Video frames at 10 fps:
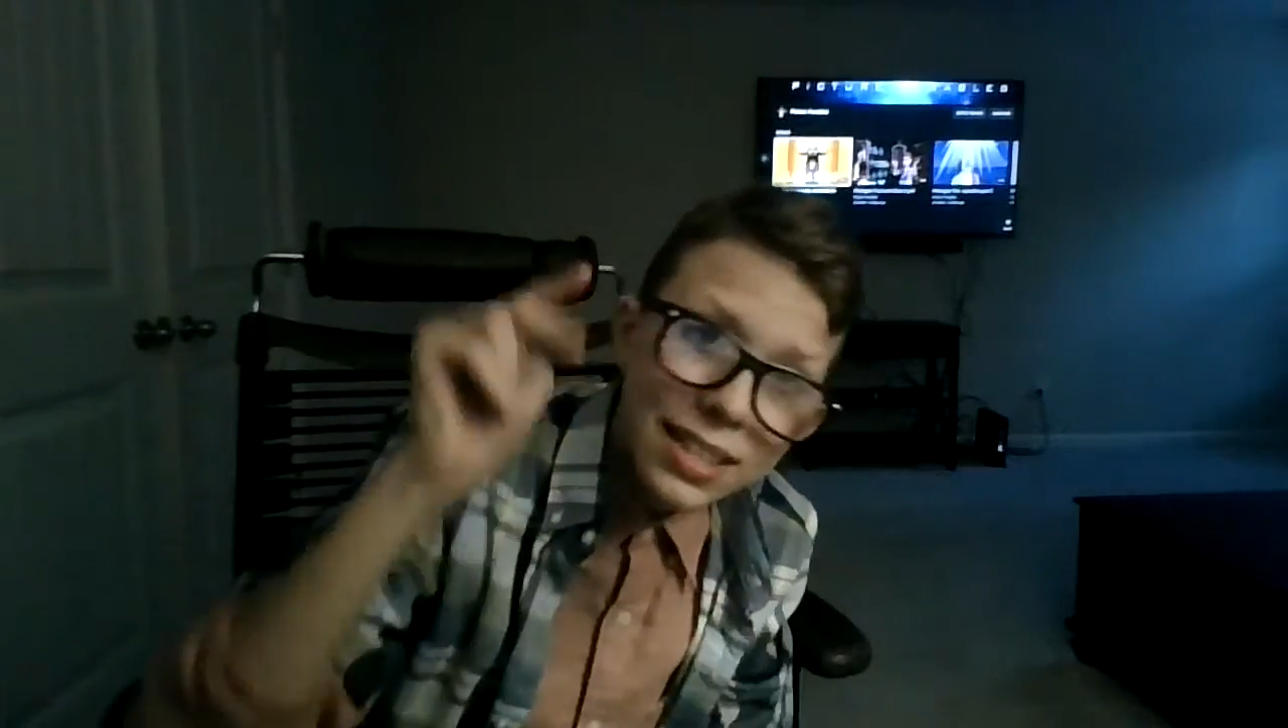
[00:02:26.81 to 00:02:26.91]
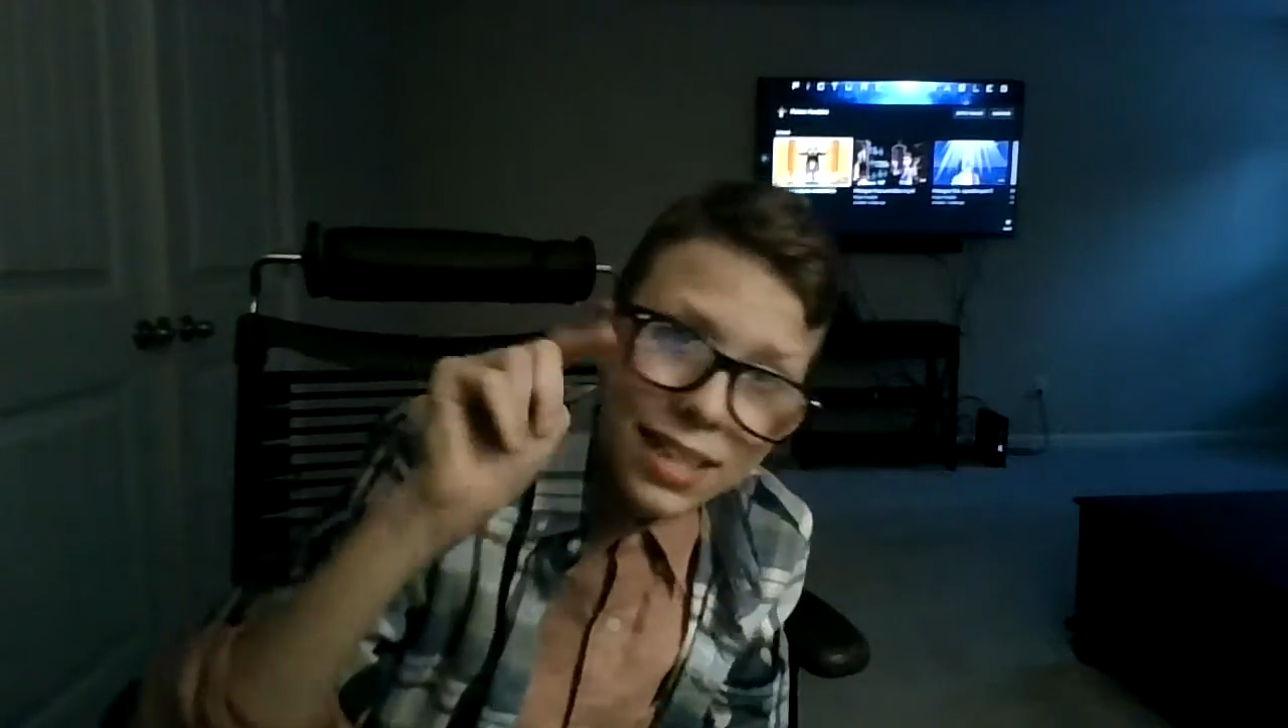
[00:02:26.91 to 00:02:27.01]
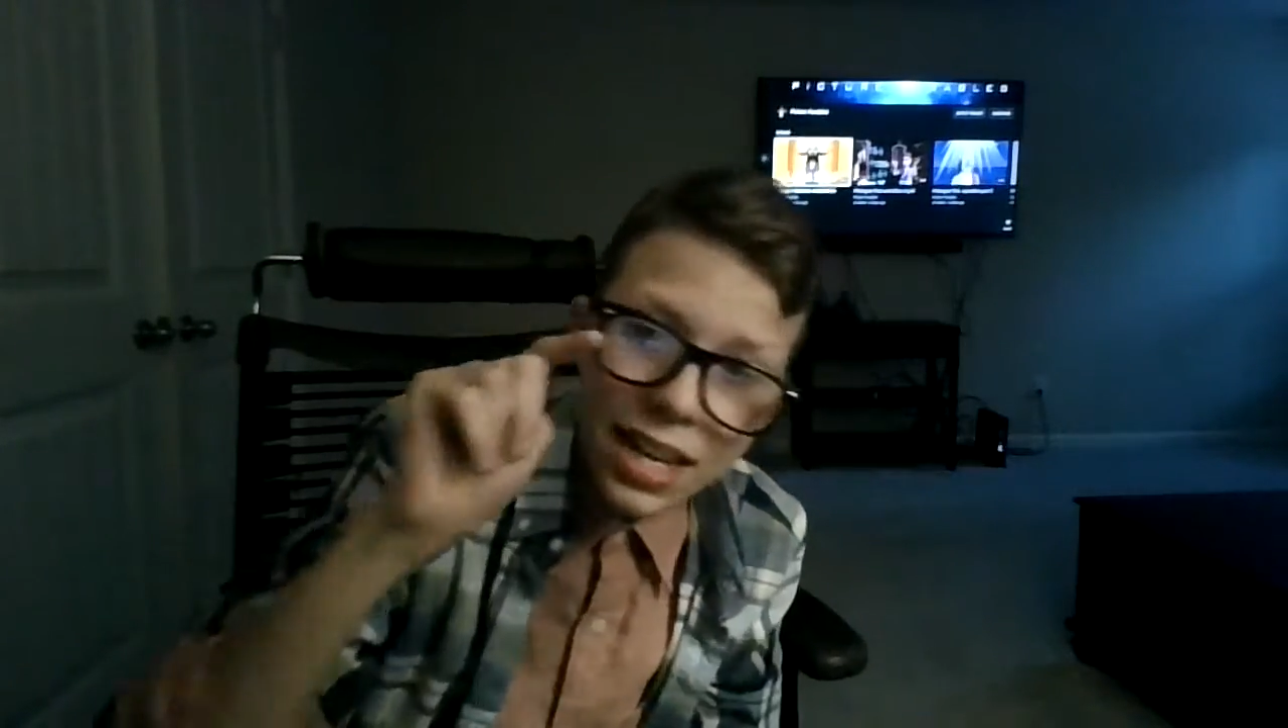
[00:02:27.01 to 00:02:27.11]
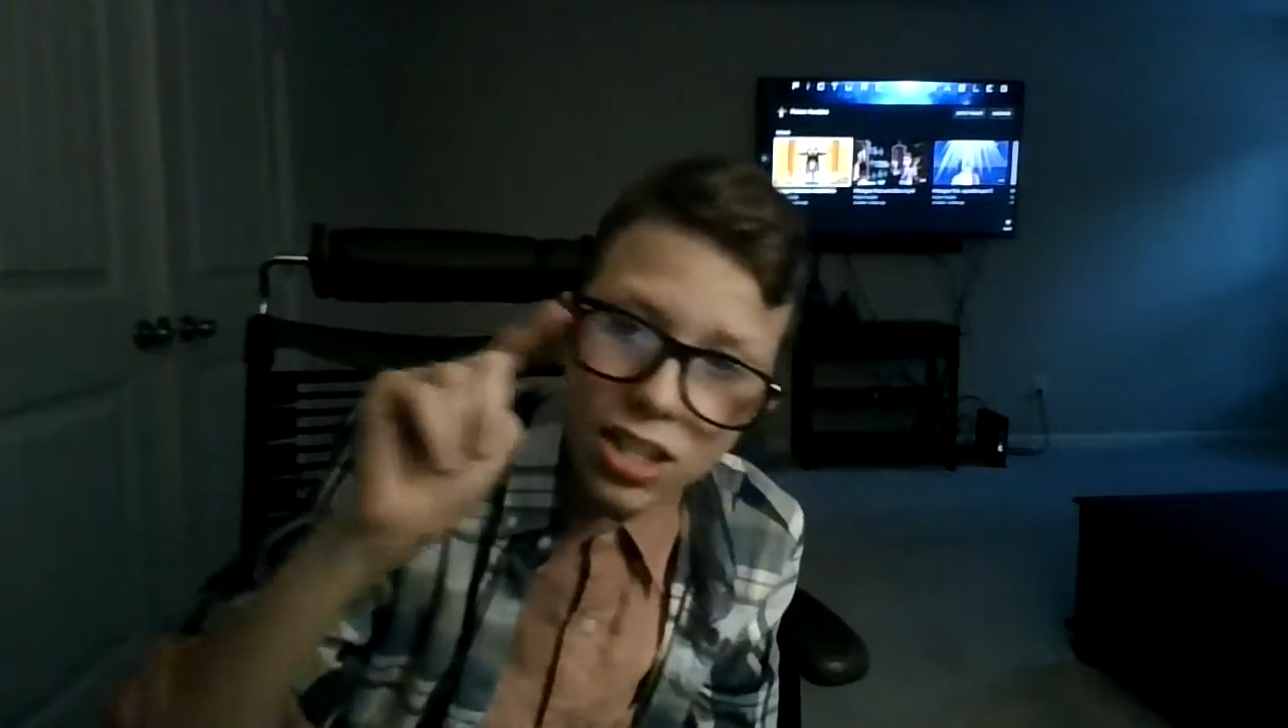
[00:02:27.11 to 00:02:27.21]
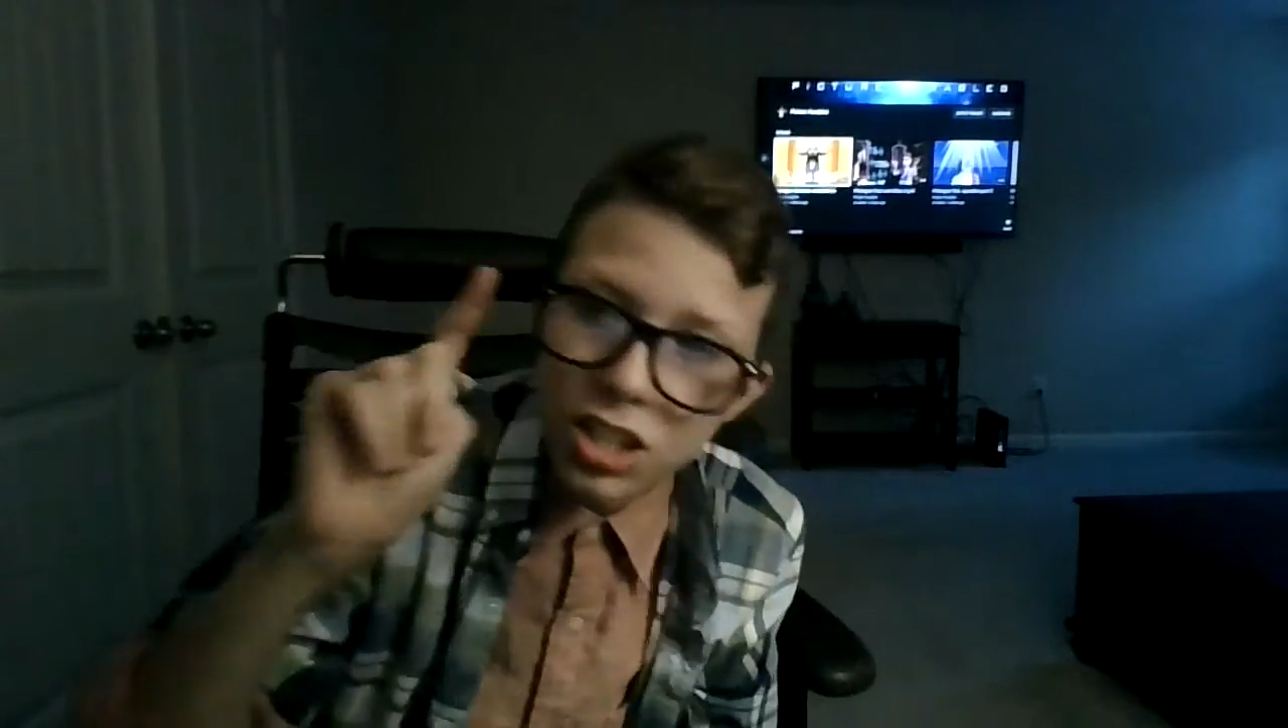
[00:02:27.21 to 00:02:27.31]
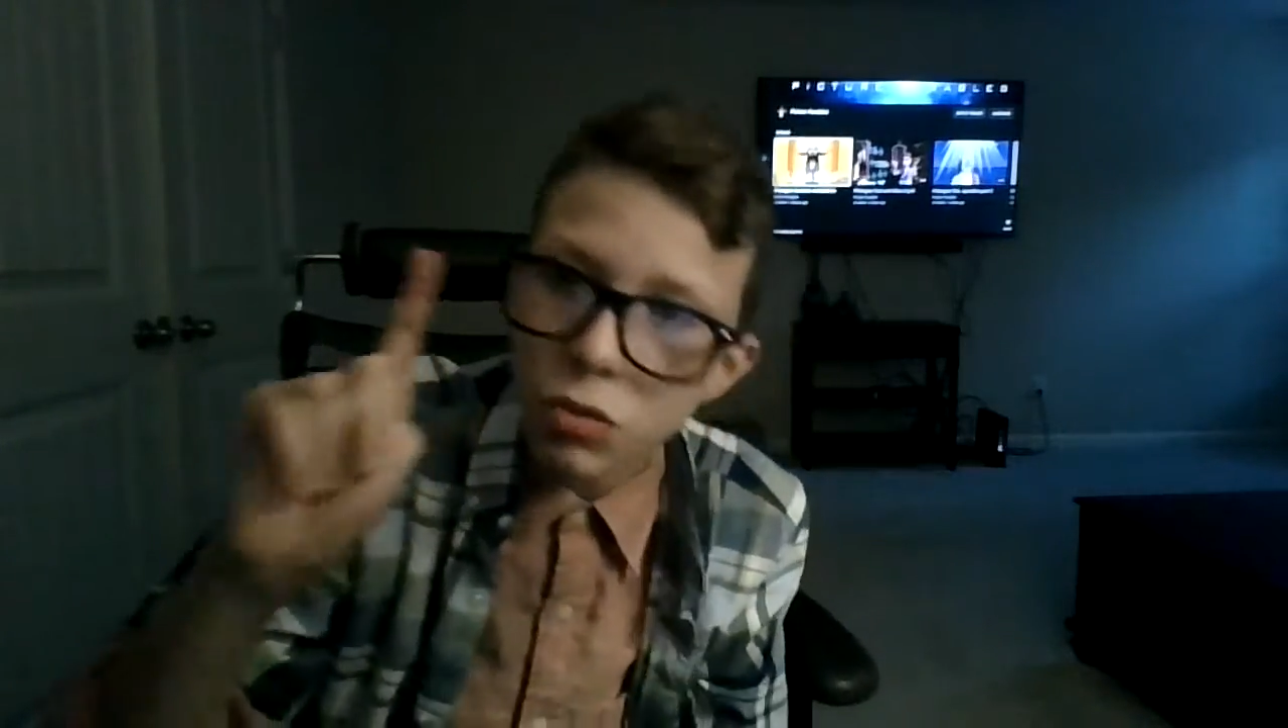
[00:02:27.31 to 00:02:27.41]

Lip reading: is actually